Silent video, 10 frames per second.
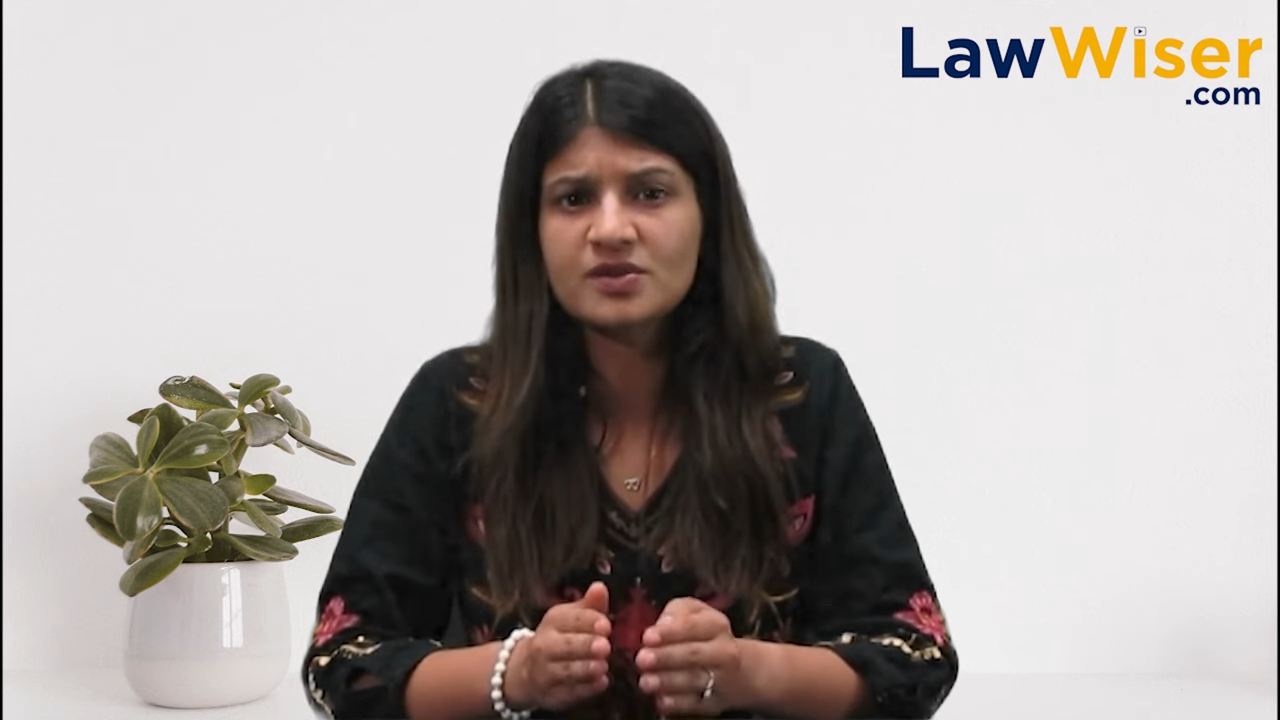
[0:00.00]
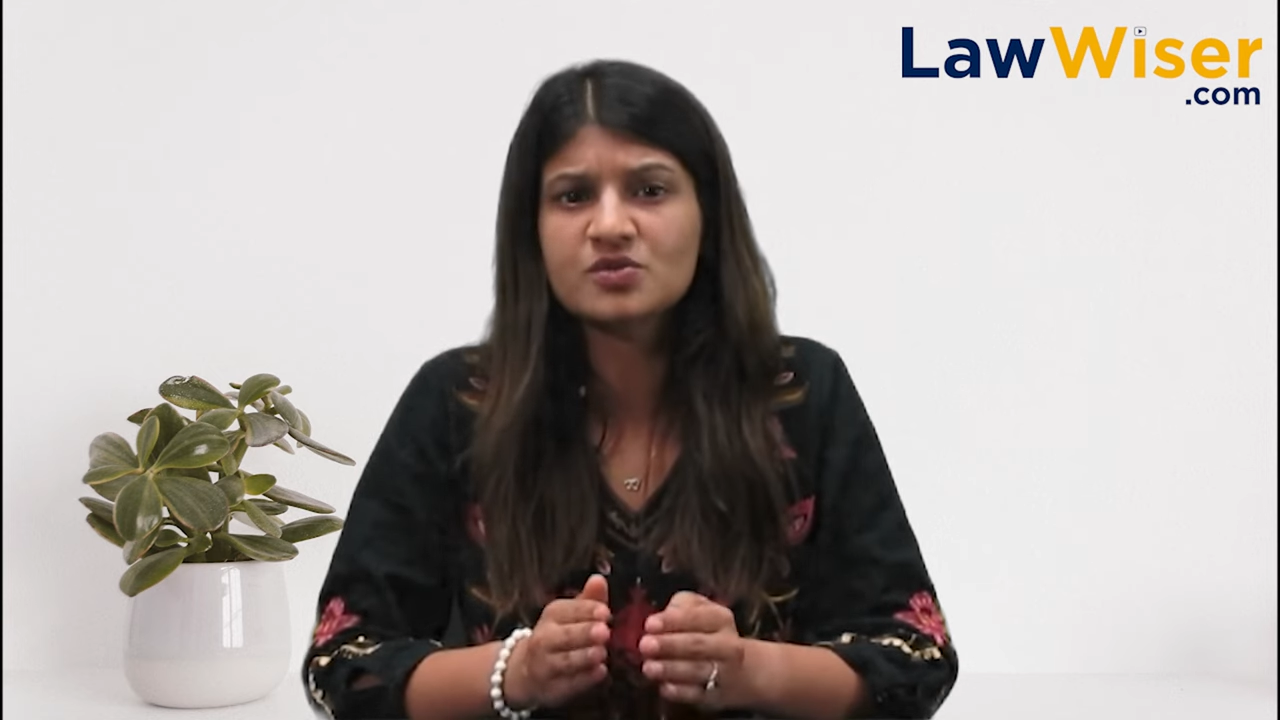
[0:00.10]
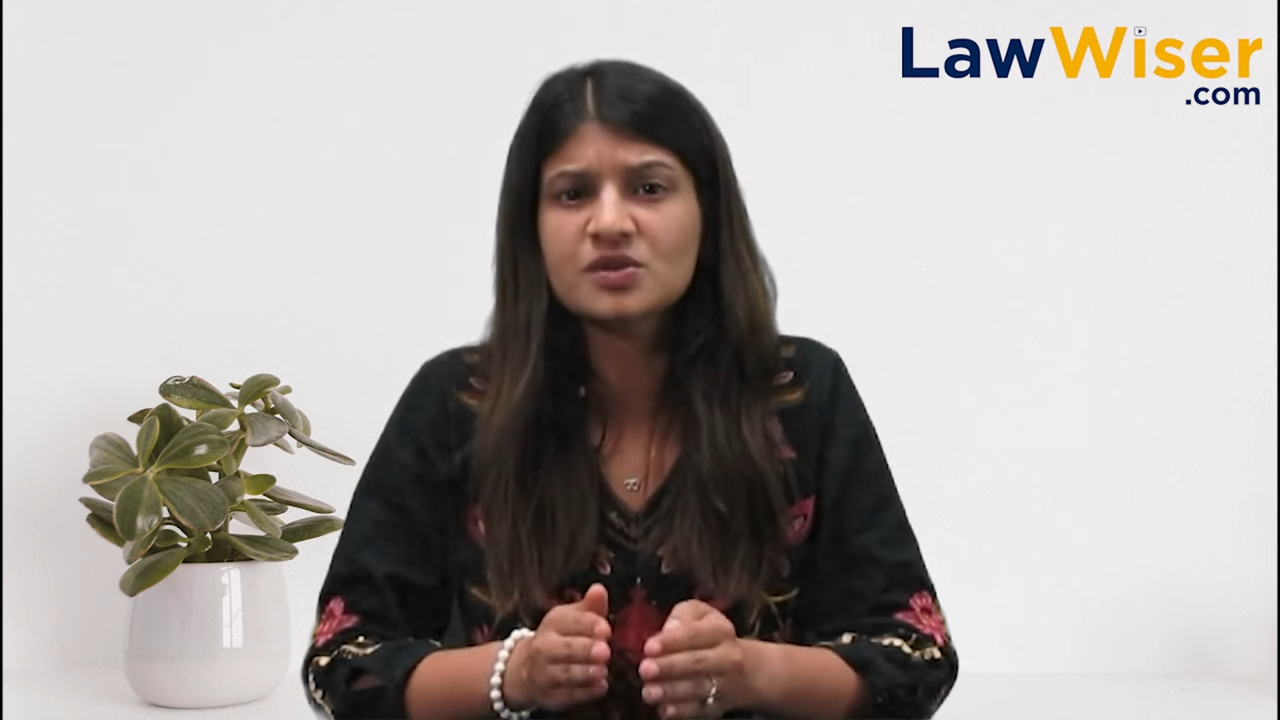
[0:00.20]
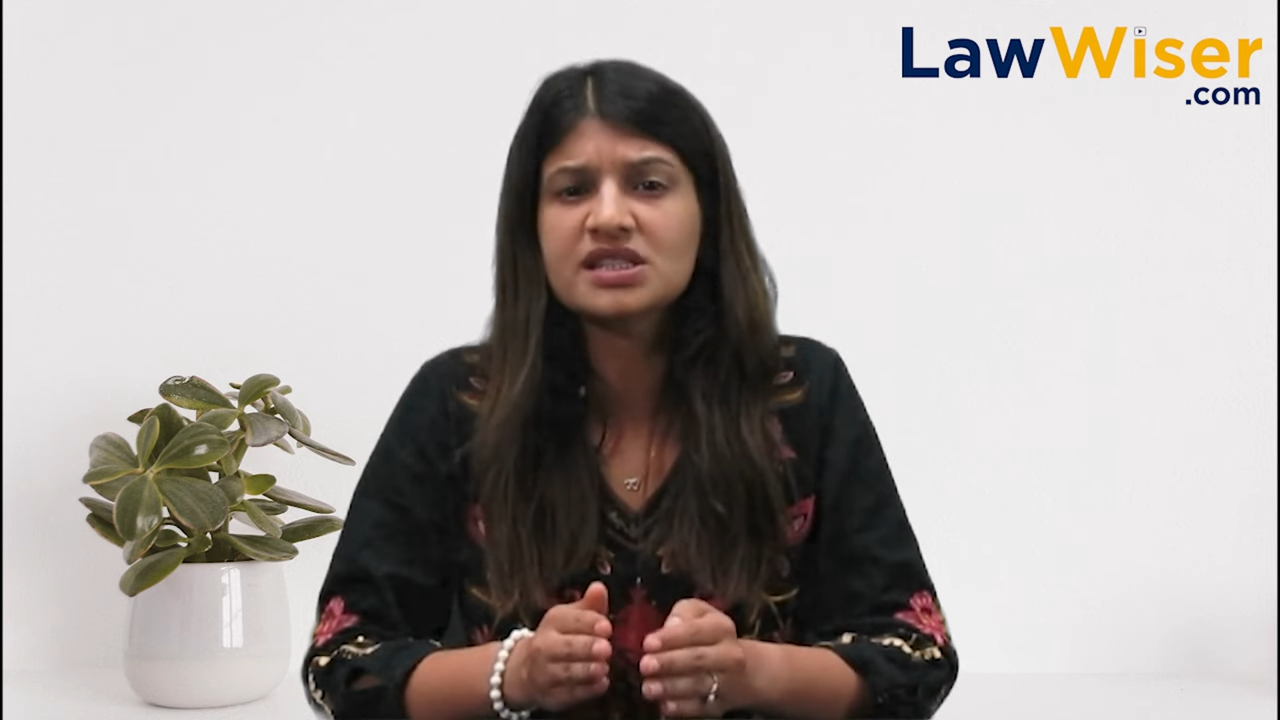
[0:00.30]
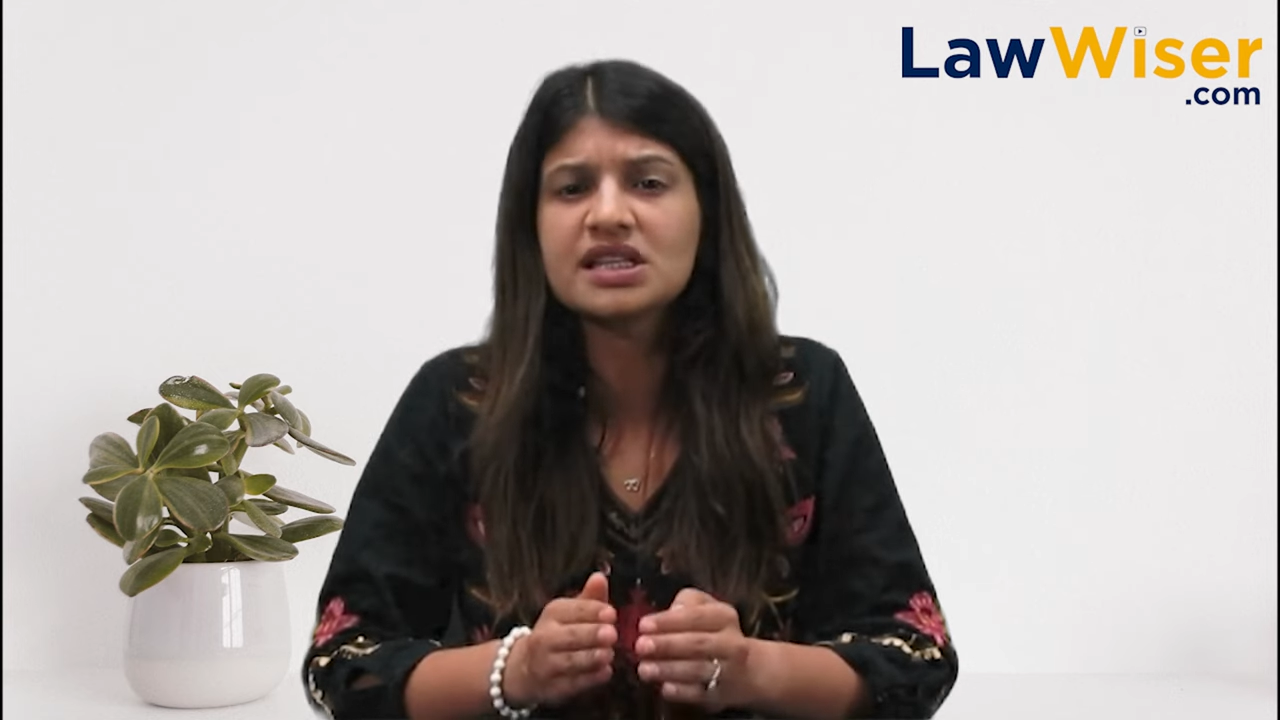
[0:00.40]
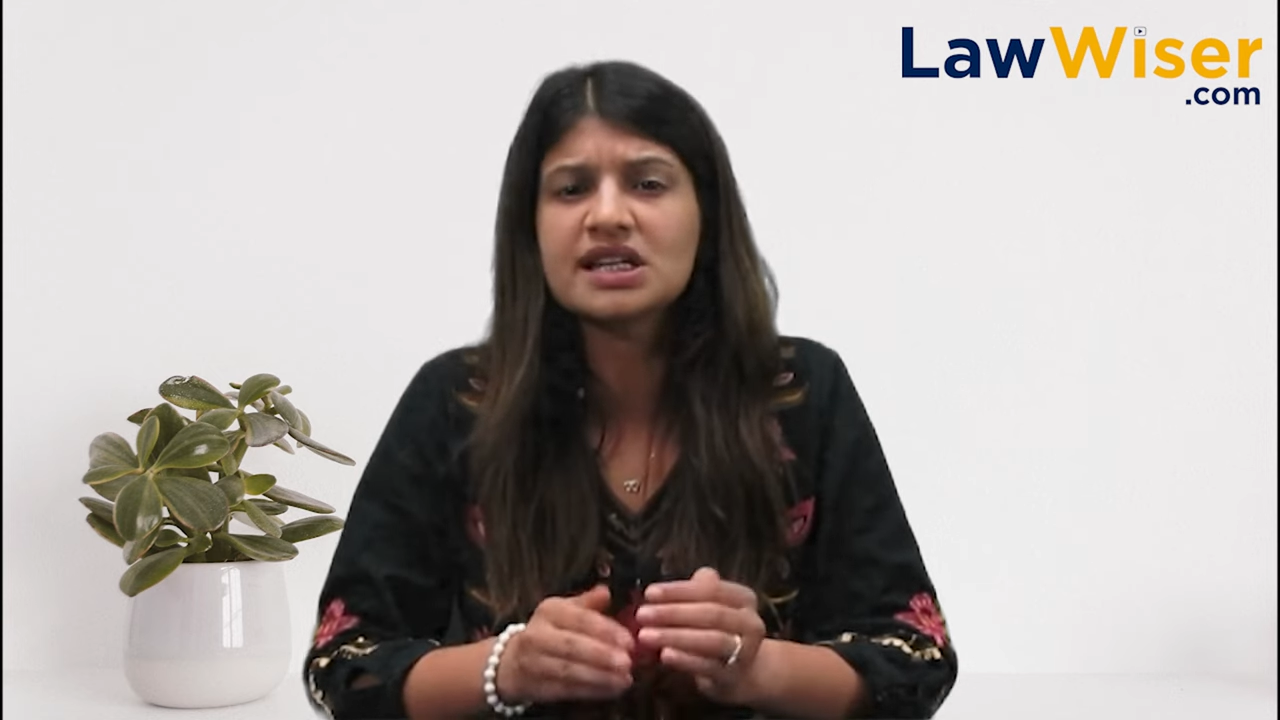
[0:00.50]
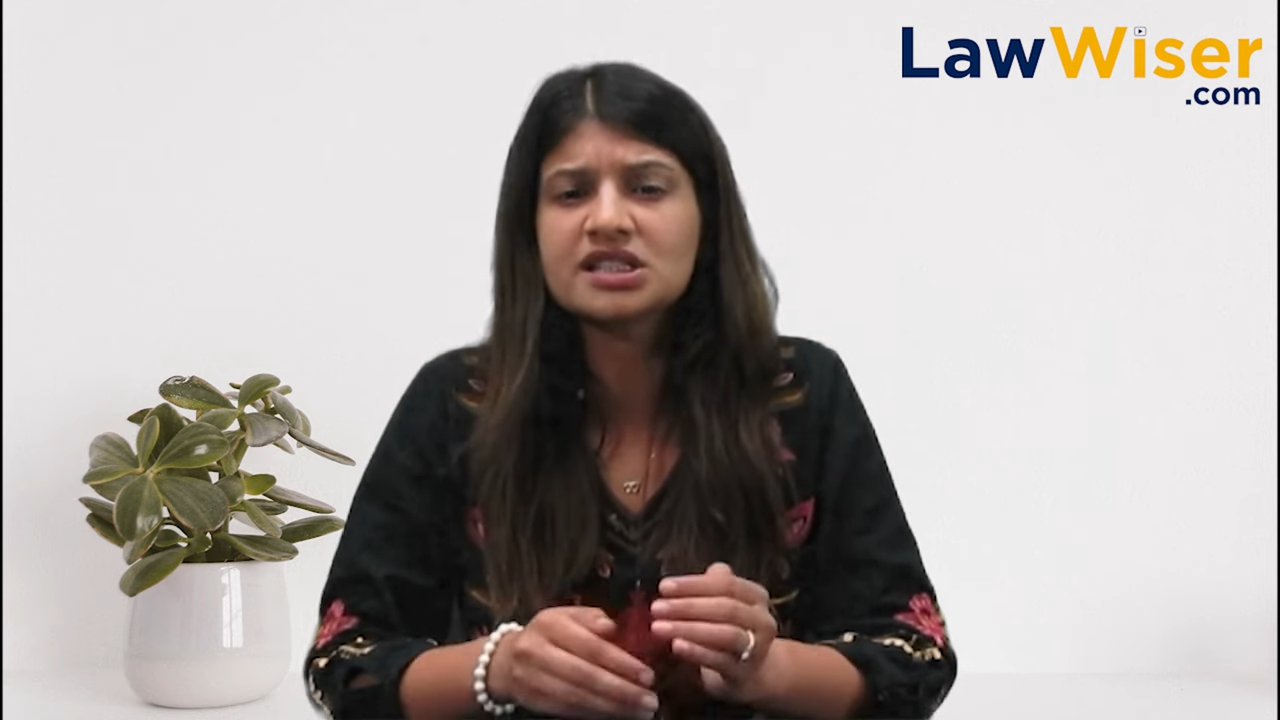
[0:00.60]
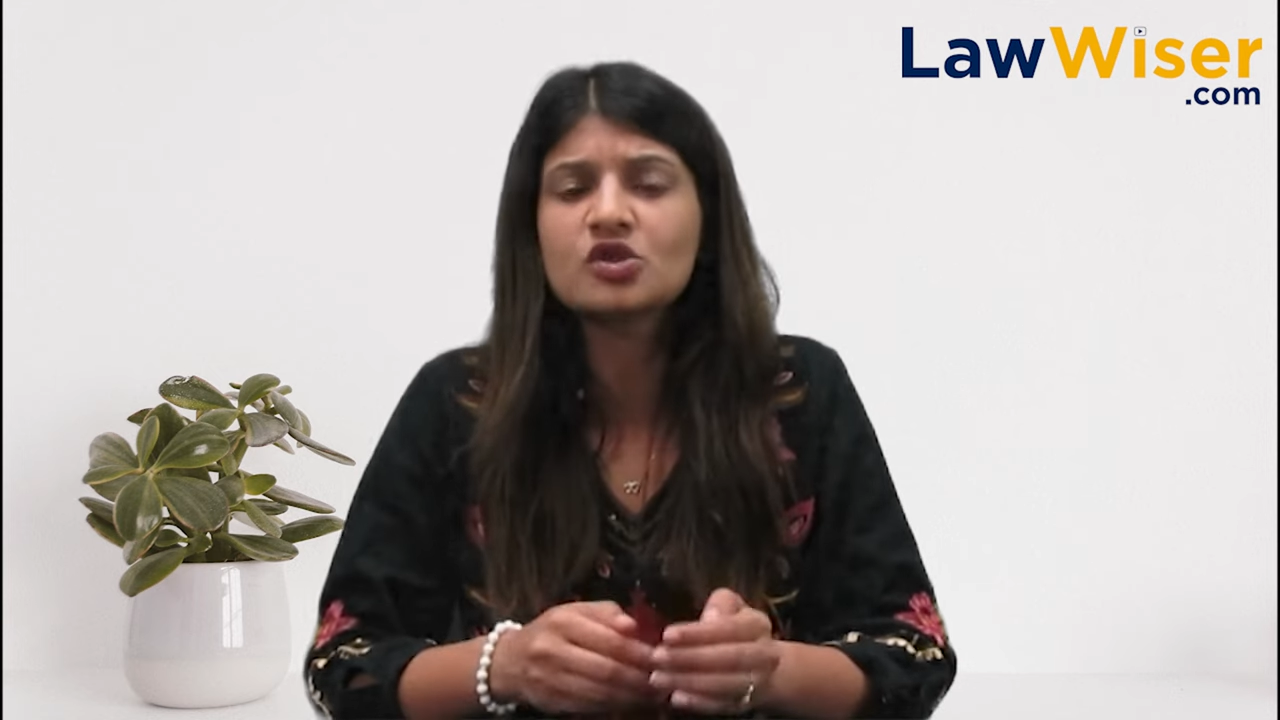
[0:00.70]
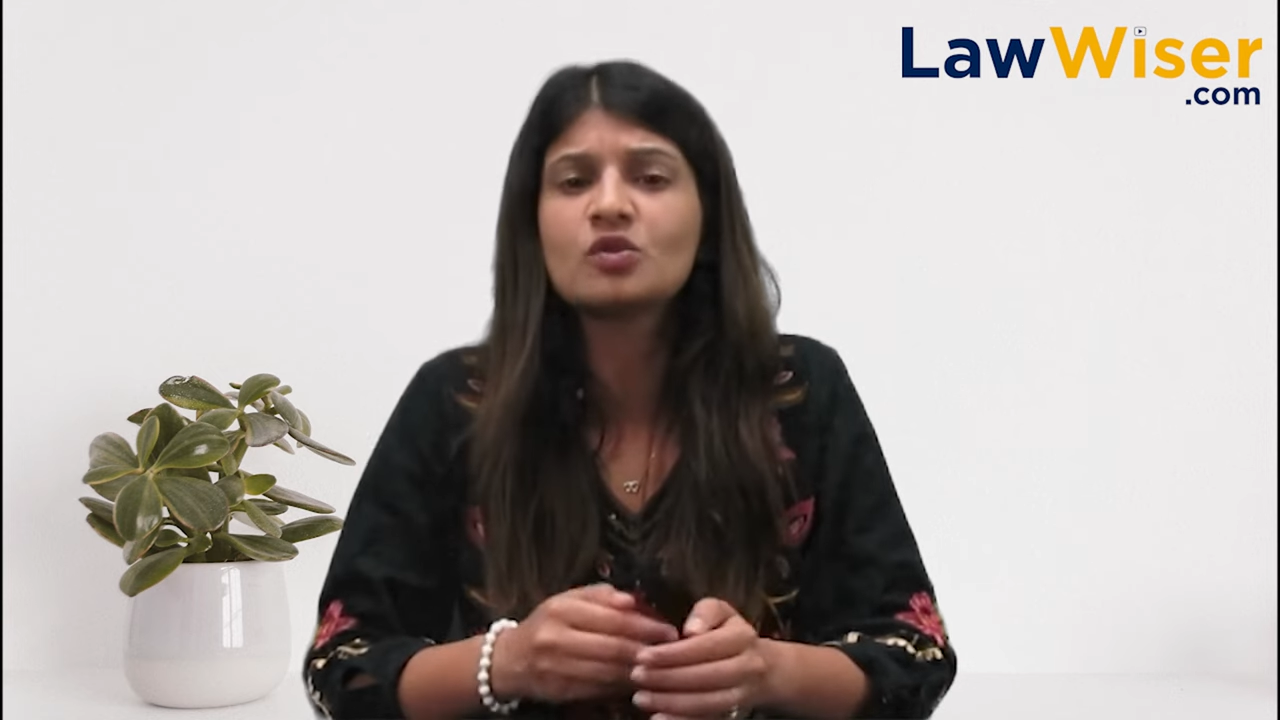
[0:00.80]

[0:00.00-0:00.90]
which was later